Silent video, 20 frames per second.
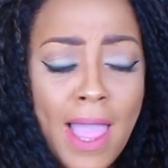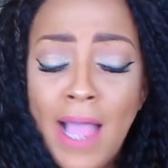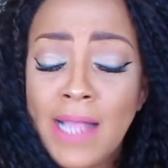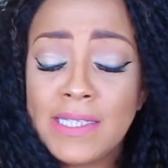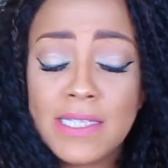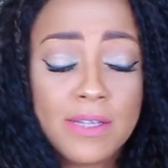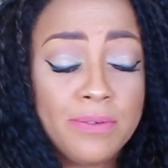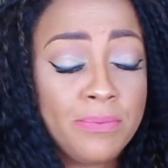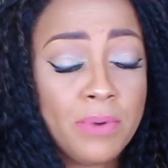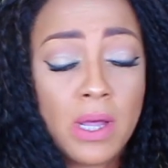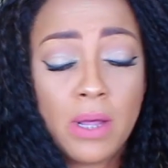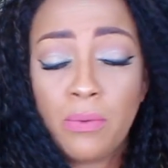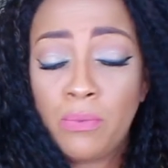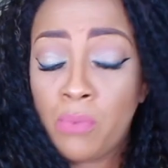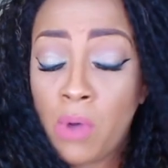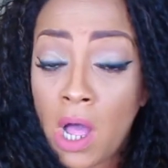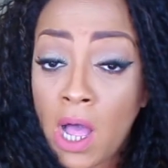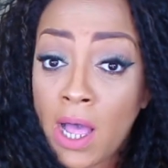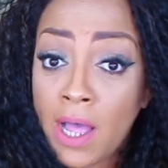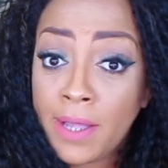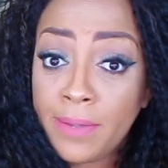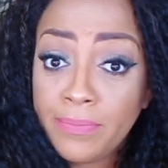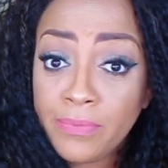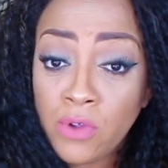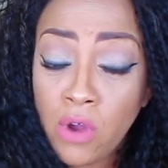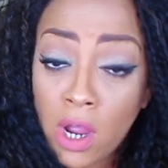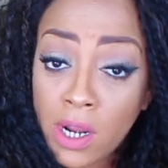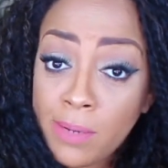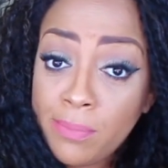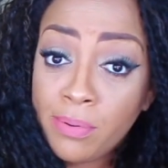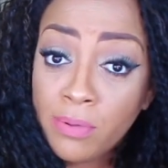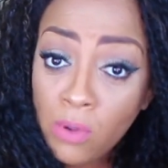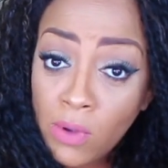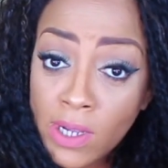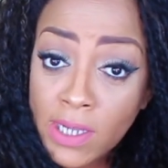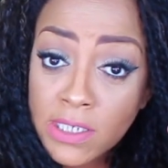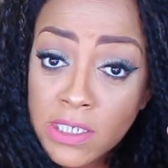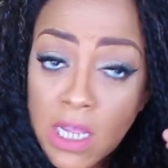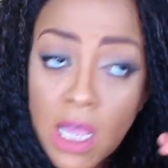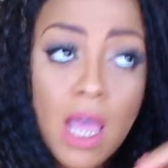I said, what, huh? You're
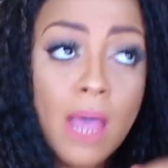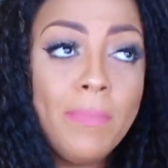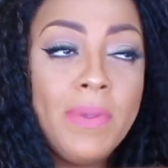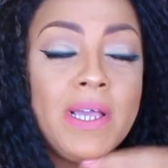unemployed?